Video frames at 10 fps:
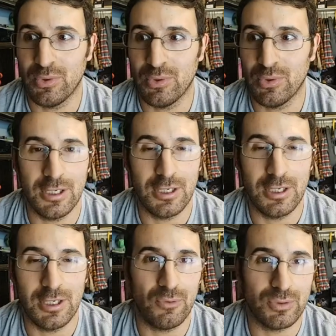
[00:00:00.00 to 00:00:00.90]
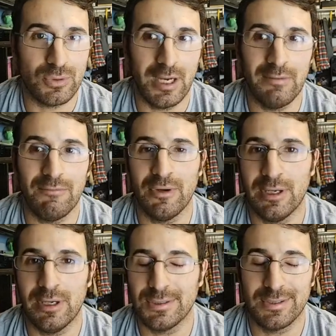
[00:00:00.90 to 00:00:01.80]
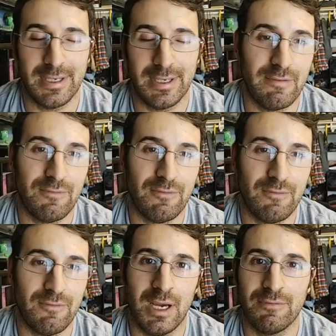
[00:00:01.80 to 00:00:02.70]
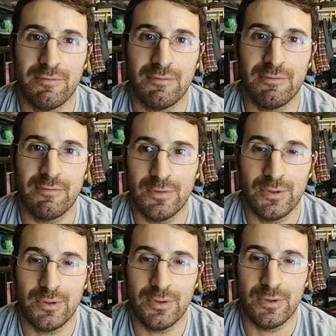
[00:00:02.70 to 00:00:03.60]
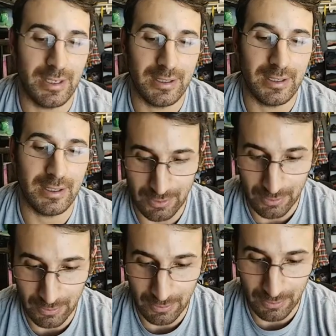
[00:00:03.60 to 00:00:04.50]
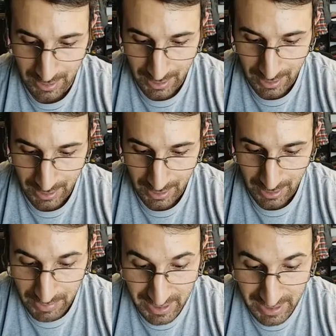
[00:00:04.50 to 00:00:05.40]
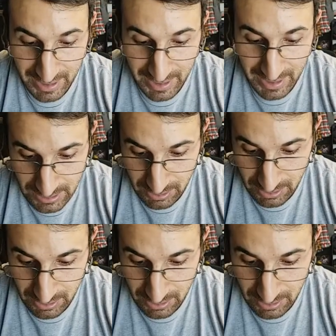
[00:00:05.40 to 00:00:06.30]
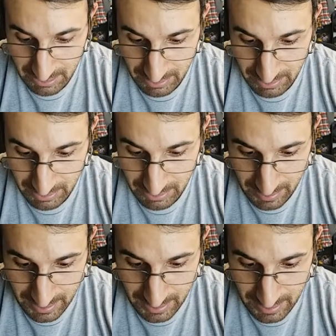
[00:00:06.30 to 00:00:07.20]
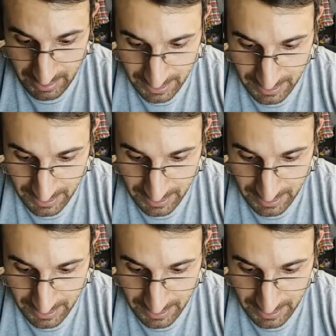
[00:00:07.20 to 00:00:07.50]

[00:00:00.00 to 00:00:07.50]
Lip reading: done full time for years, so I can't fault the guy for doing that. So, but yeah, prices are astounding on these, and